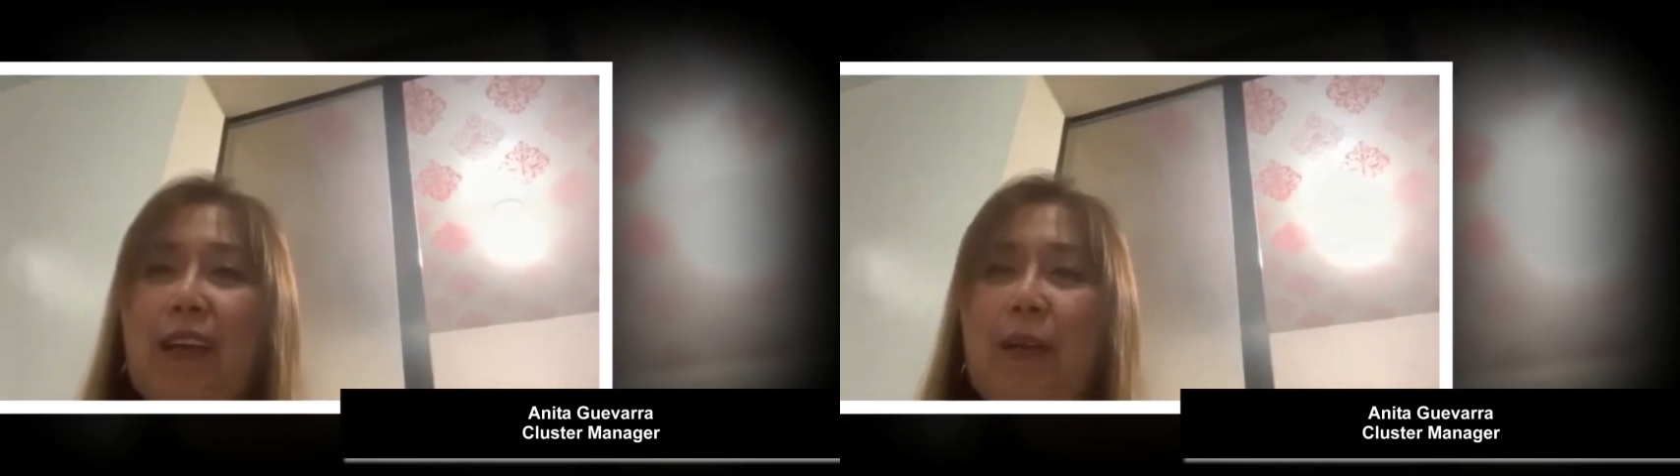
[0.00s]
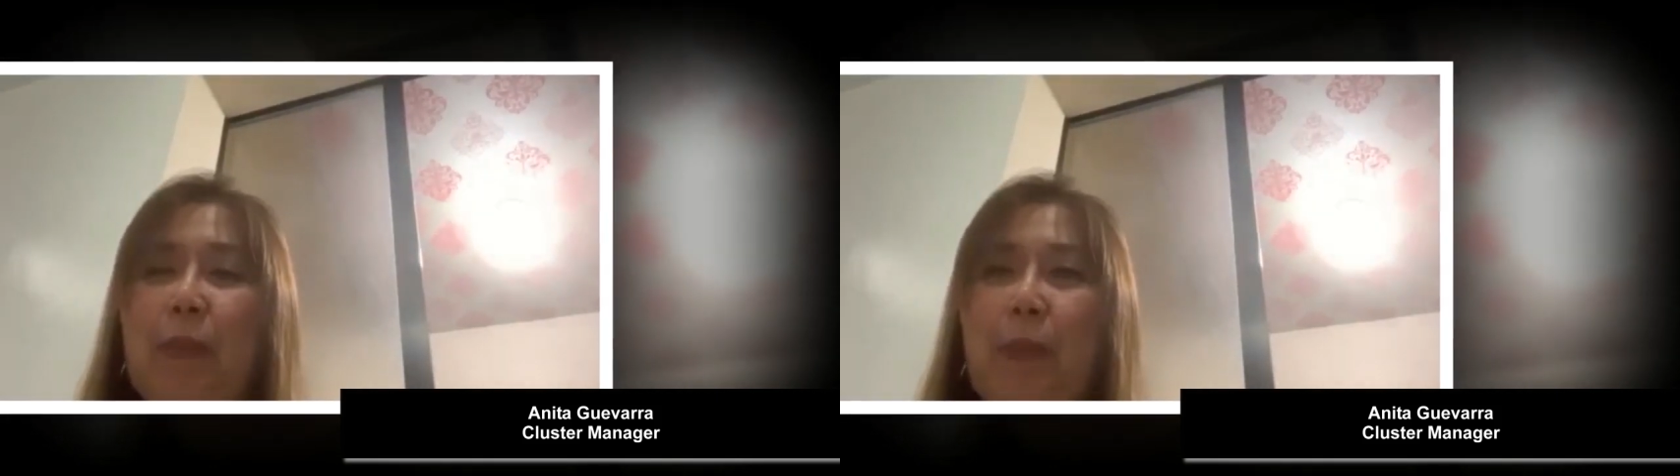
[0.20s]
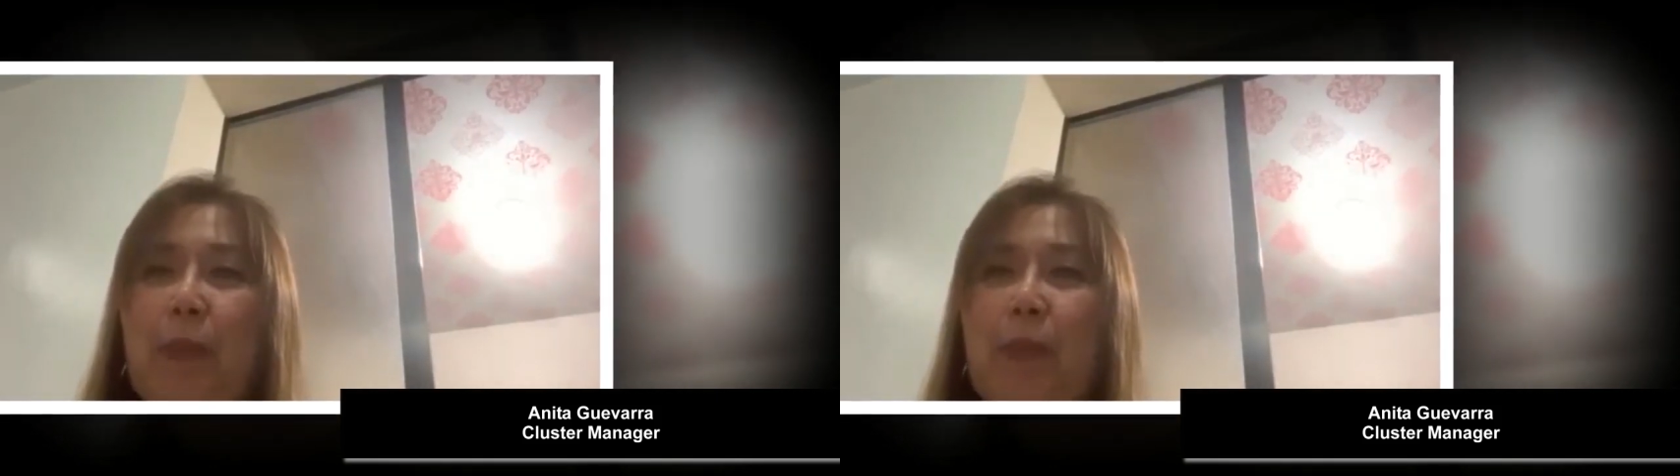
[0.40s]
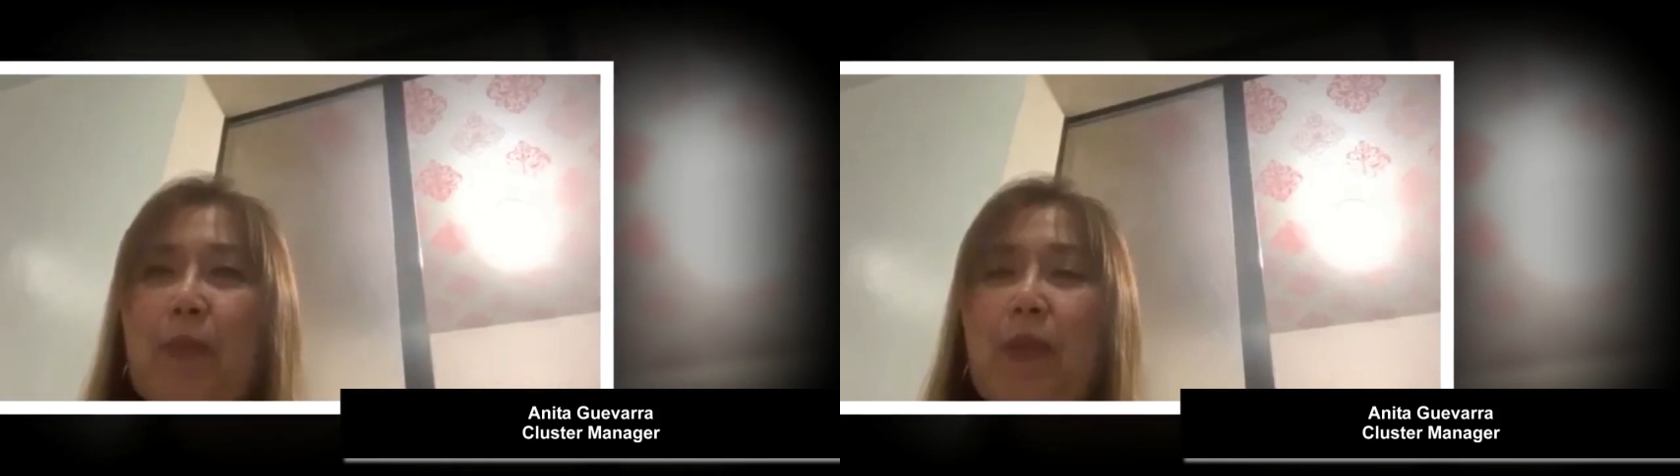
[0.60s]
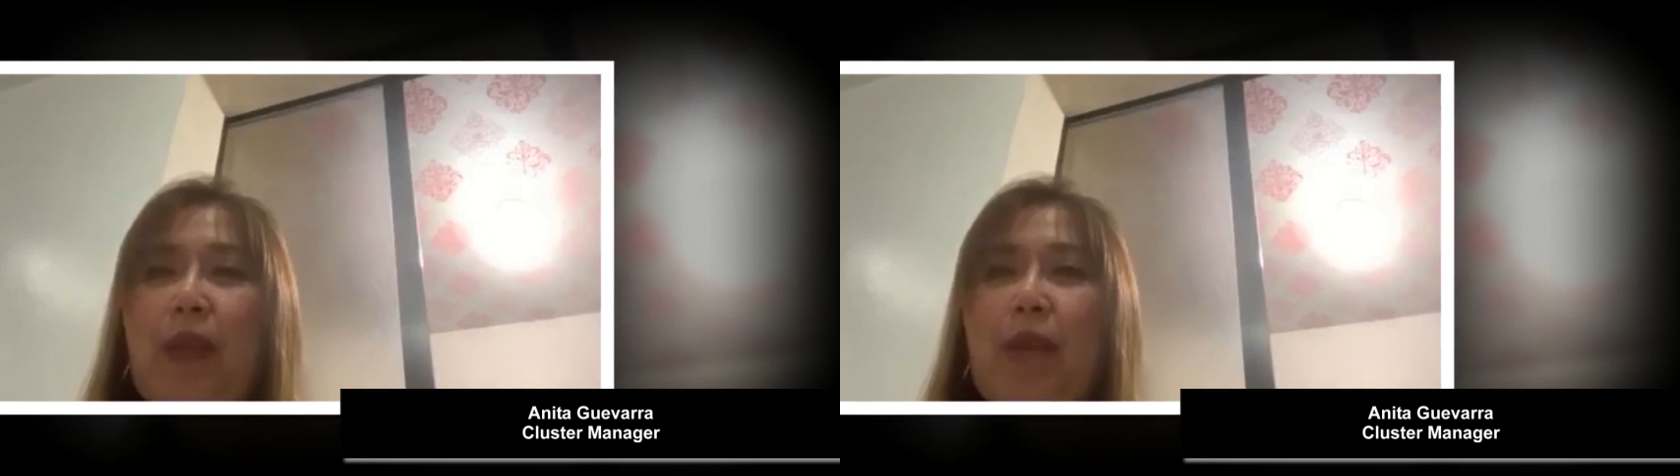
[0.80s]
na.
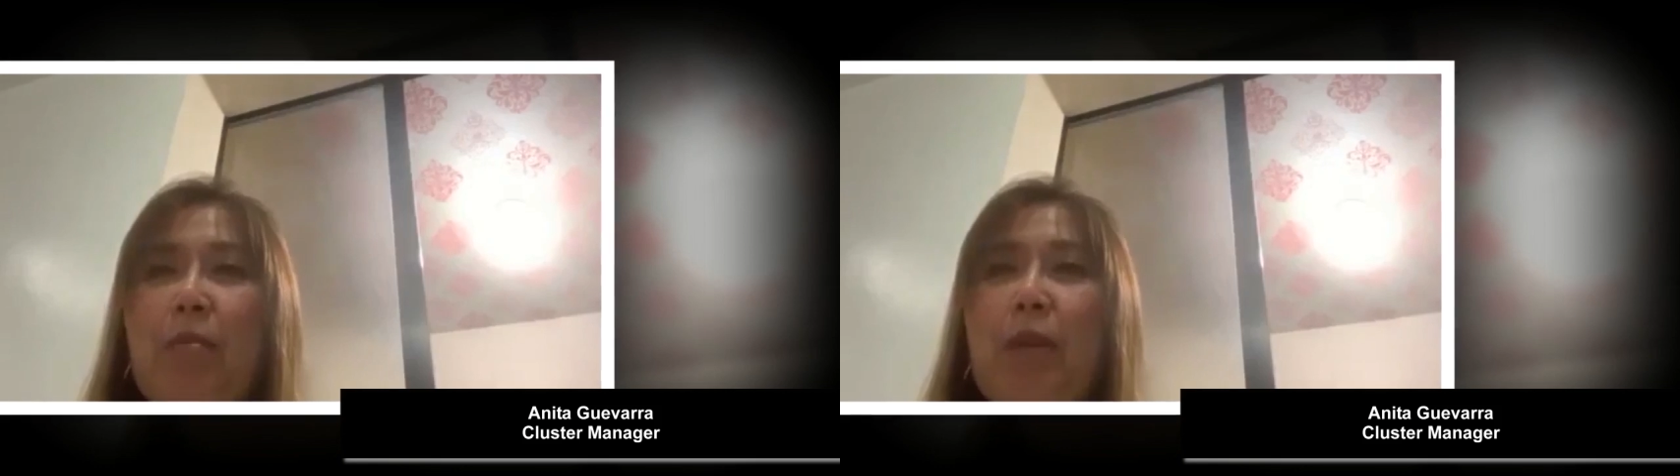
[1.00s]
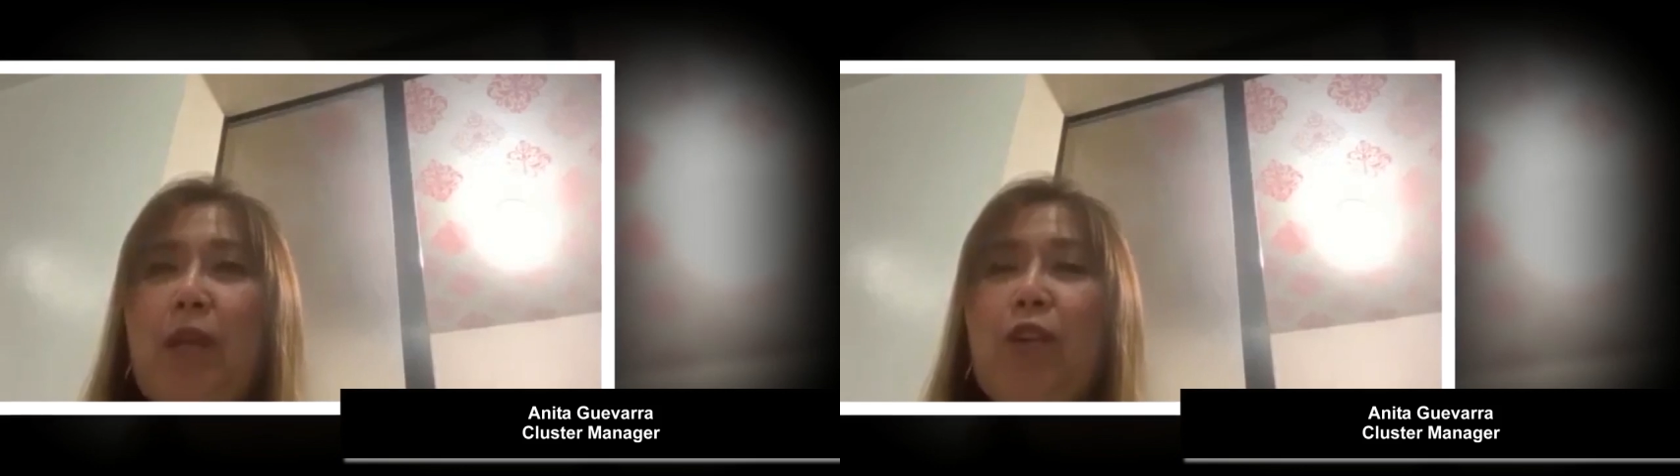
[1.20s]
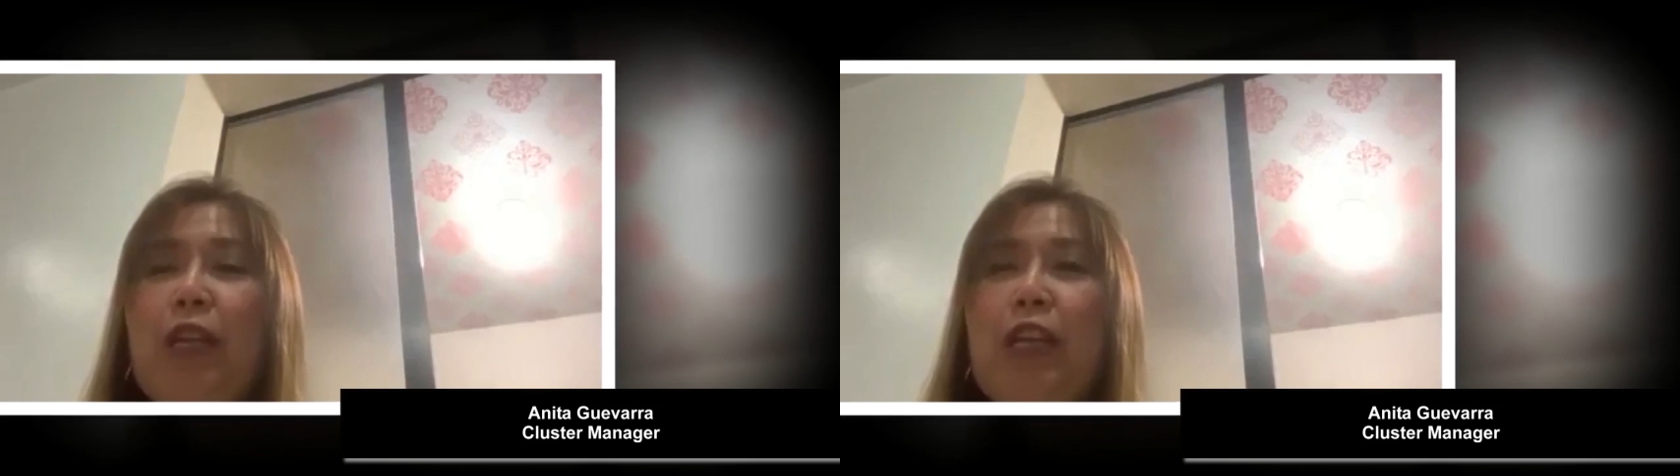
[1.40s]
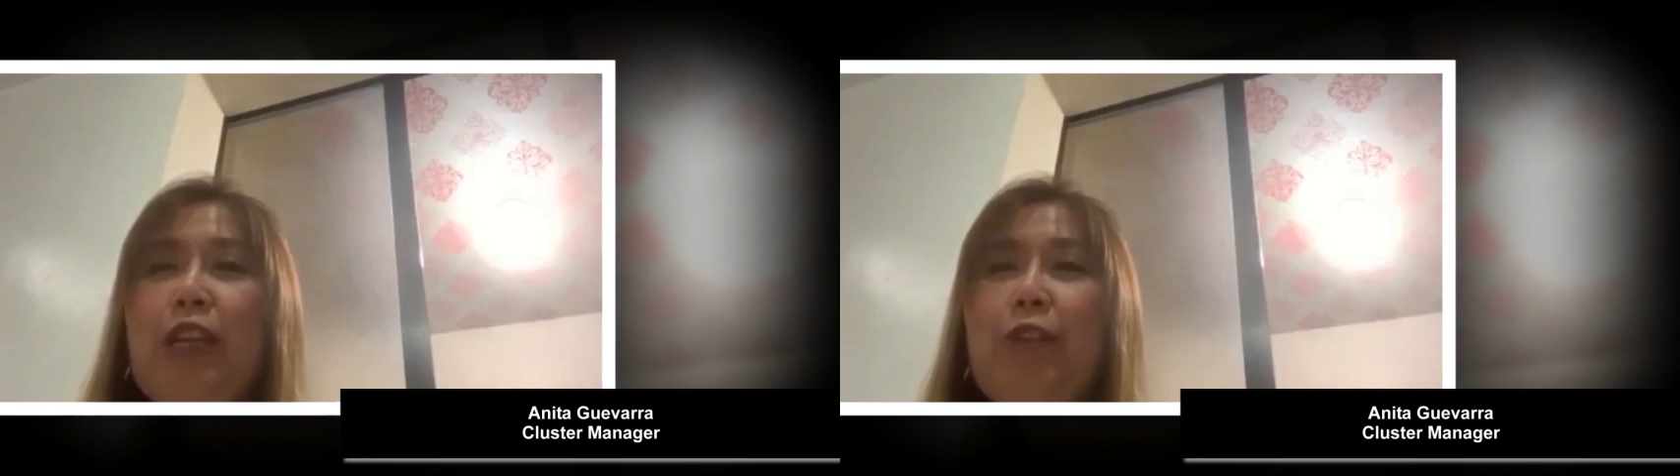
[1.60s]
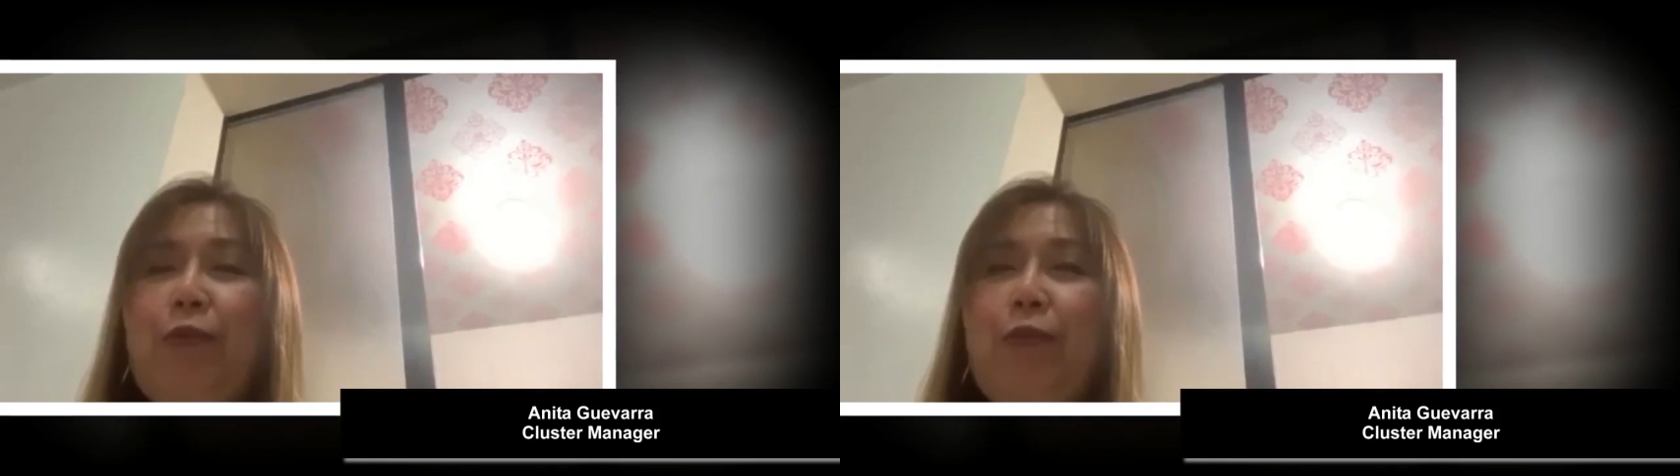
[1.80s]
May you
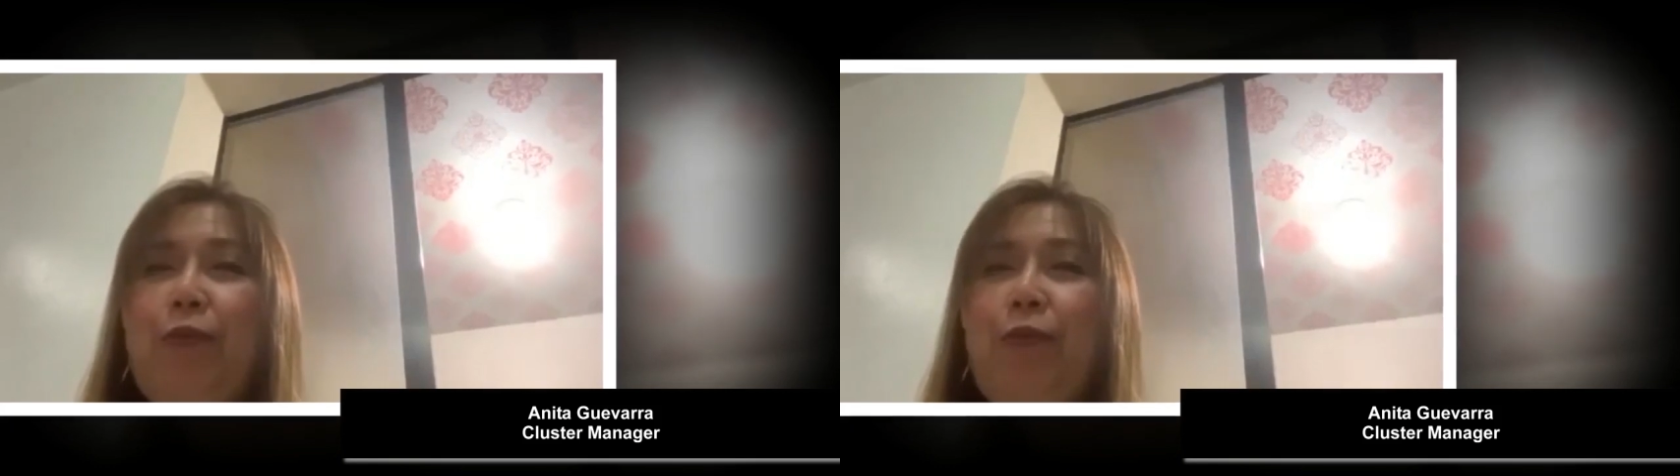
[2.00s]
live